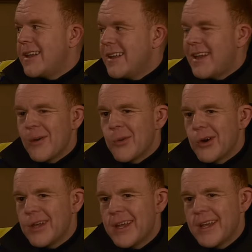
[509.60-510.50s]
Yeah,
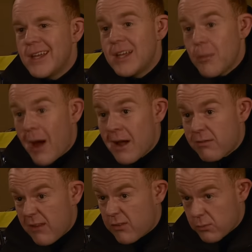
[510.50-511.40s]
but you might have
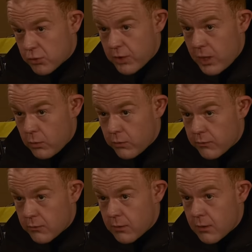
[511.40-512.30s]
left some stray ones.